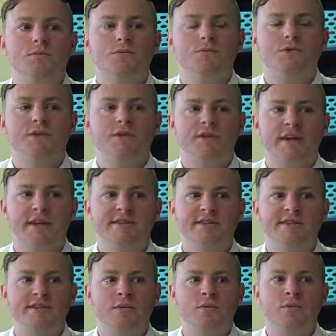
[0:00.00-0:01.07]
So today's
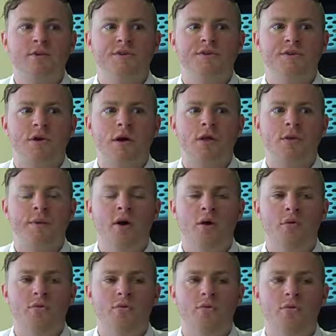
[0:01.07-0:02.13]
lesson was all
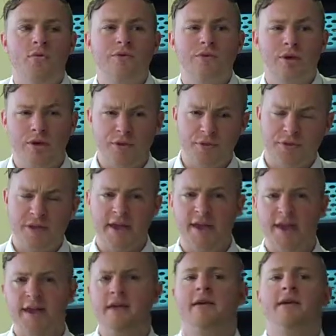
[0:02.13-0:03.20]
about critical
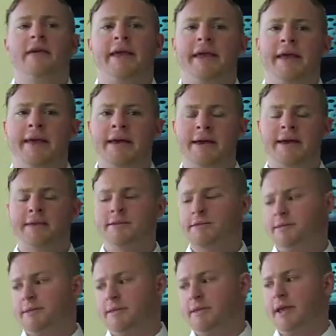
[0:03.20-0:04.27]
thinking
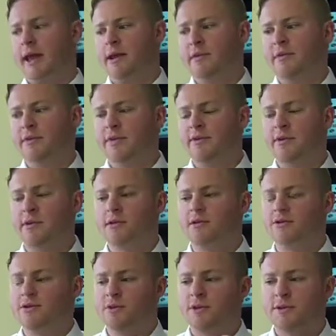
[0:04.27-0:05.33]
and kind of giving
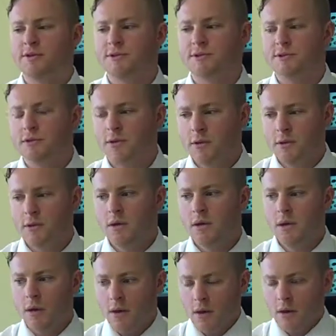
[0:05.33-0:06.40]
students
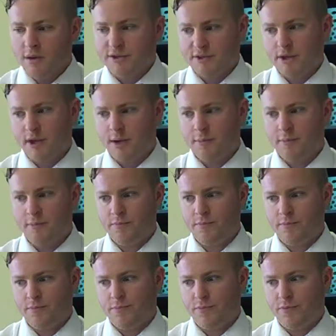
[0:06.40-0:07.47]

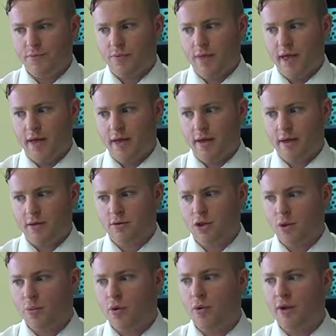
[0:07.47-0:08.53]
some
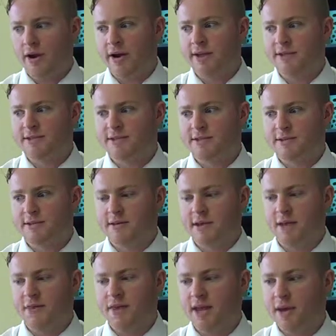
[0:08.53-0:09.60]
global awareness
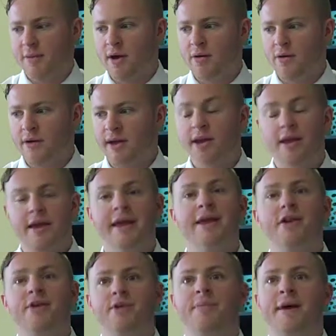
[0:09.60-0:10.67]
and thinking about
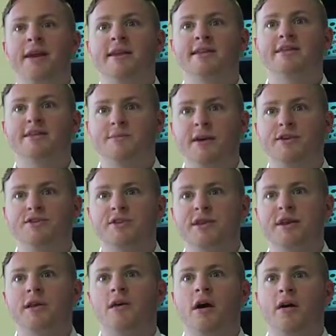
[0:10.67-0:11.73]
interdependence,
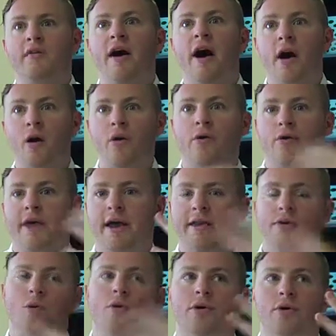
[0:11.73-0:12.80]
especially of how kind of
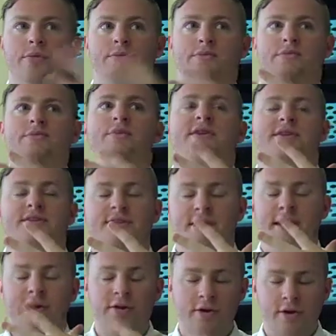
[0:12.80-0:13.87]
the world mixes
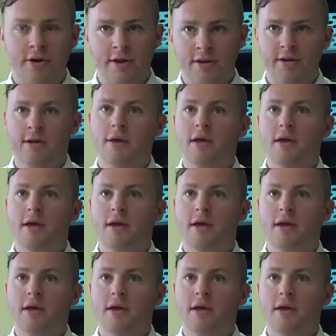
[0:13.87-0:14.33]
together and